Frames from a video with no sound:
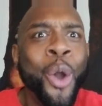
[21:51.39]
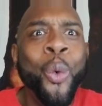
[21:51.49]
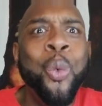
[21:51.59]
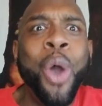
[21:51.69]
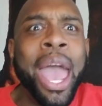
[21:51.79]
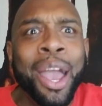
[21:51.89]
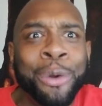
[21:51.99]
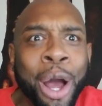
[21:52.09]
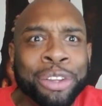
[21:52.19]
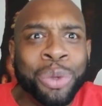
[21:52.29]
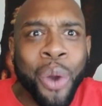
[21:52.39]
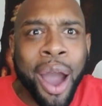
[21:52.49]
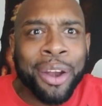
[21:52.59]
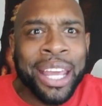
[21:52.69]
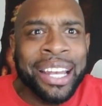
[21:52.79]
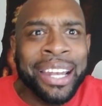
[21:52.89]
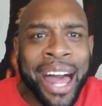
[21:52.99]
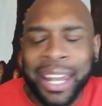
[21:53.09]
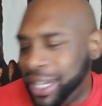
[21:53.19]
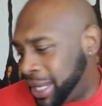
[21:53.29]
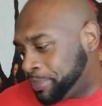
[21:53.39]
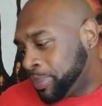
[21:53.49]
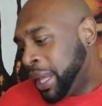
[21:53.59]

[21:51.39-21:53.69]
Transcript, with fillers: way across the water in London.